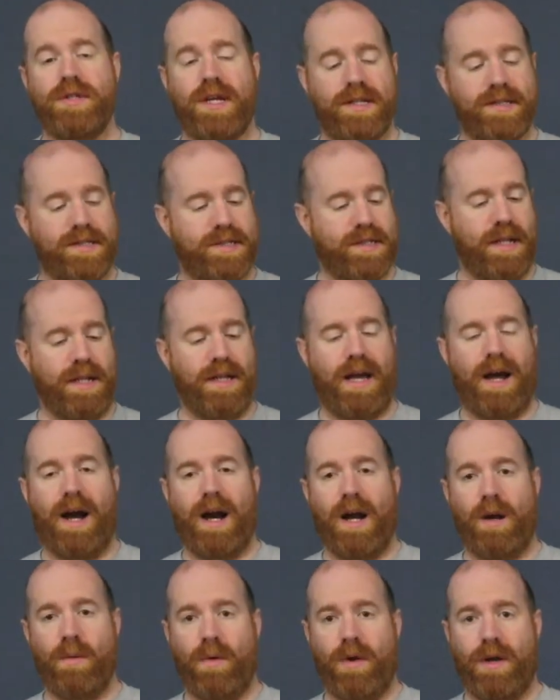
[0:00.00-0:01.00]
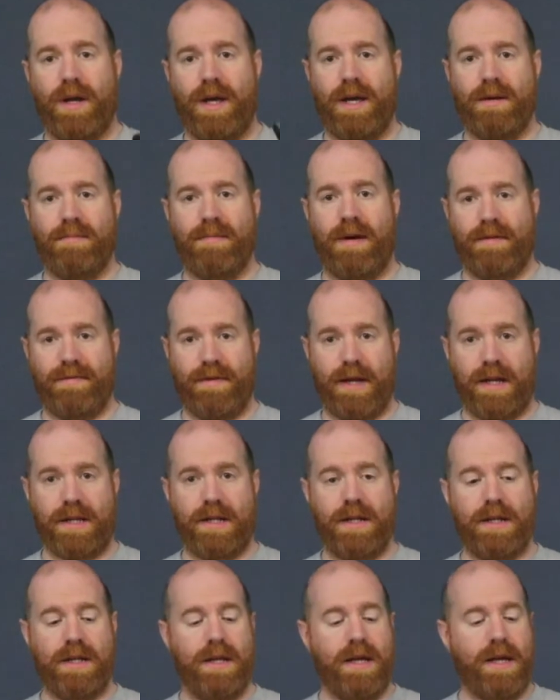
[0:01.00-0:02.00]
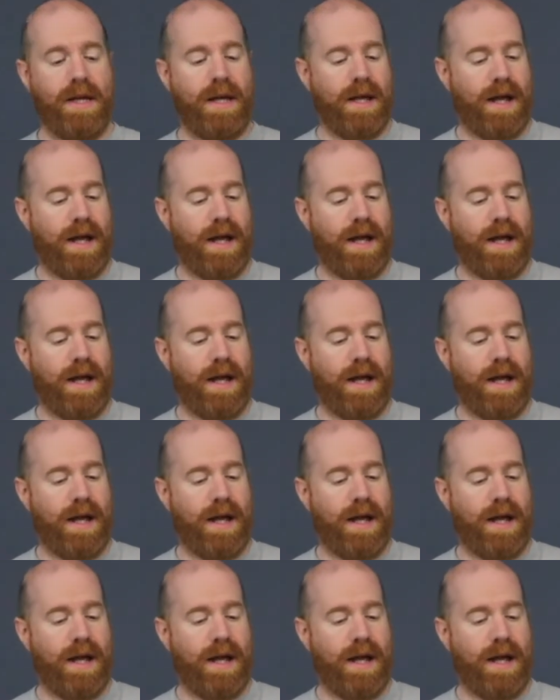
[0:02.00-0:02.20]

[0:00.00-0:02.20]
I still carry one in my vehicle.